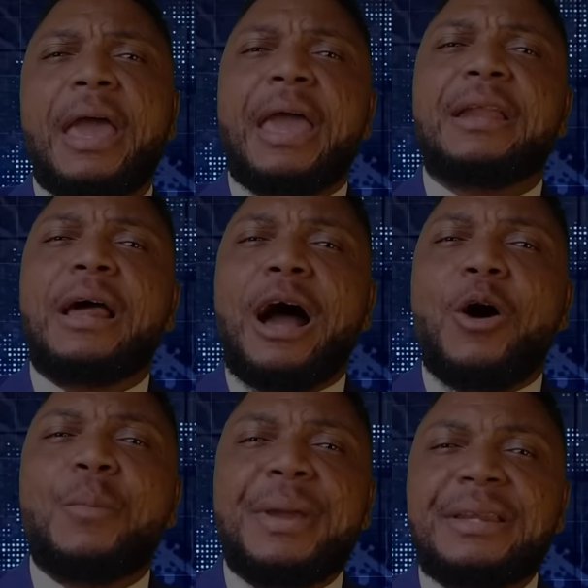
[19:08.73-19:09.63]
And
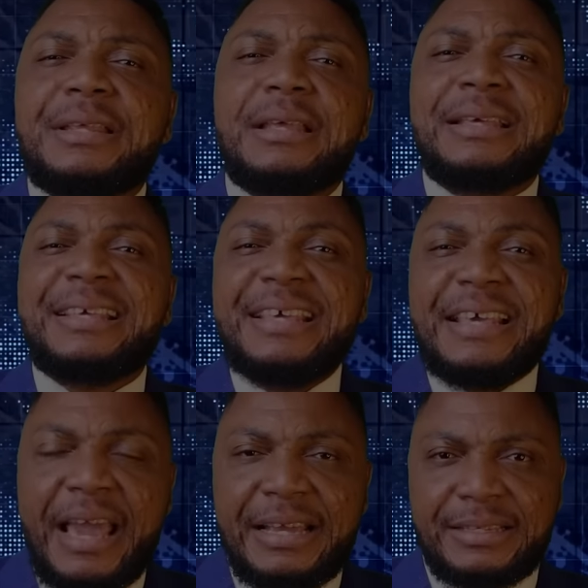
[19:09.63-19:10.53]
how many
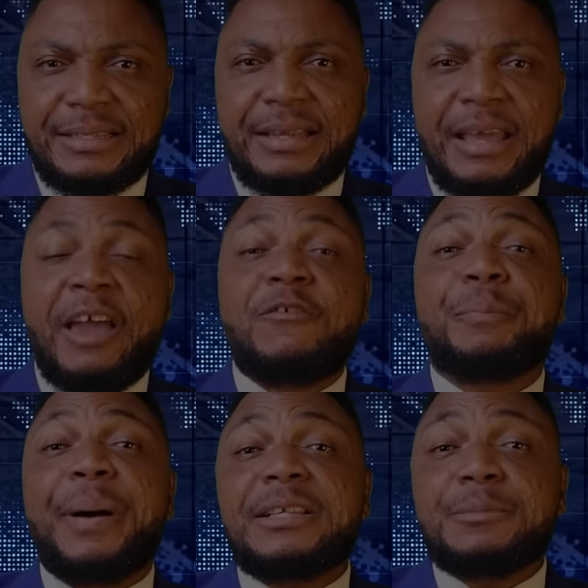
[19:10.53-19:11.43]
years
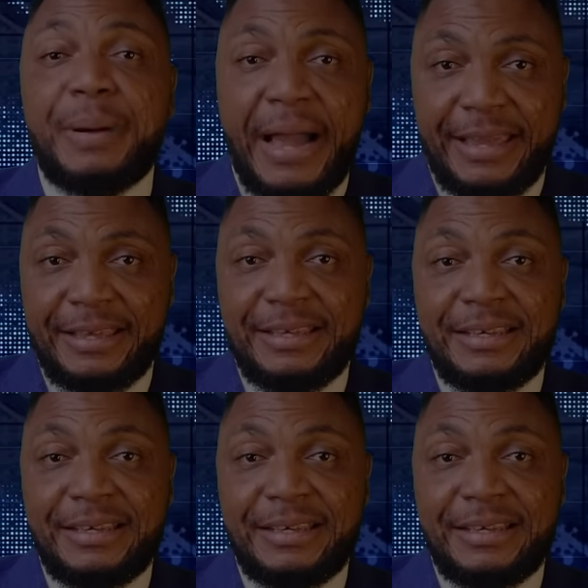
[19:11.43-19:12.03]
have passed by,